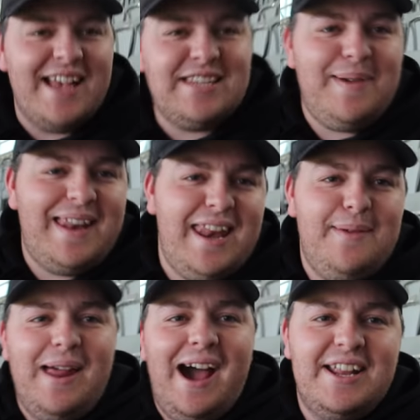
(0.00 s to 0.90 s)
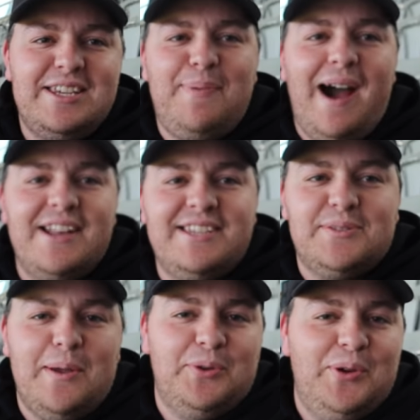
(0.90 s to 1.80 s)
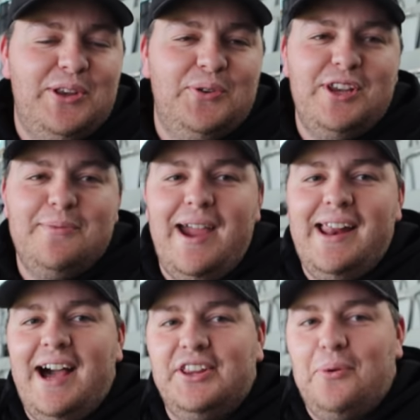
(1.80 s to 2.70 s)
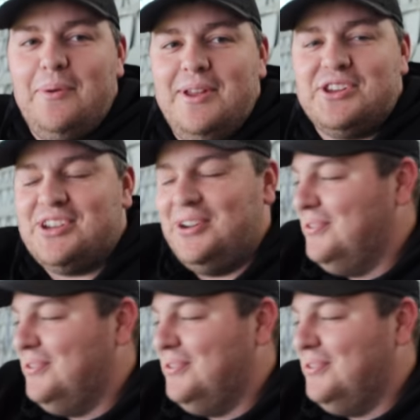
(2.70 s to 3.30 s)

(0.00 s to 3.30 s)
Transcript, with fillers: Has there been any of the argy bargies between you and your mate uh, Tommy Mitch at